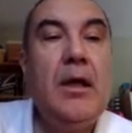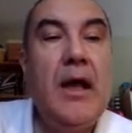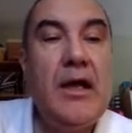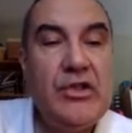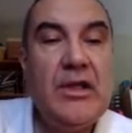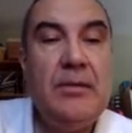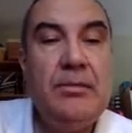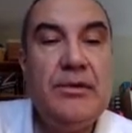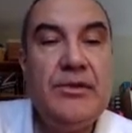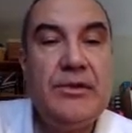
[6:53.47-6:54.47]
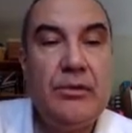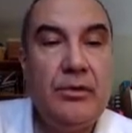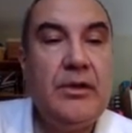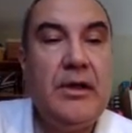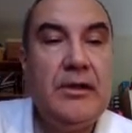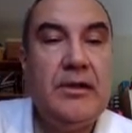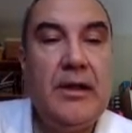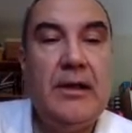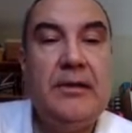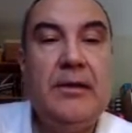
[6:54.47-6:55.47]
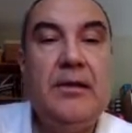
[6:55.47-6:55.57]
Hash tables, on the other hand,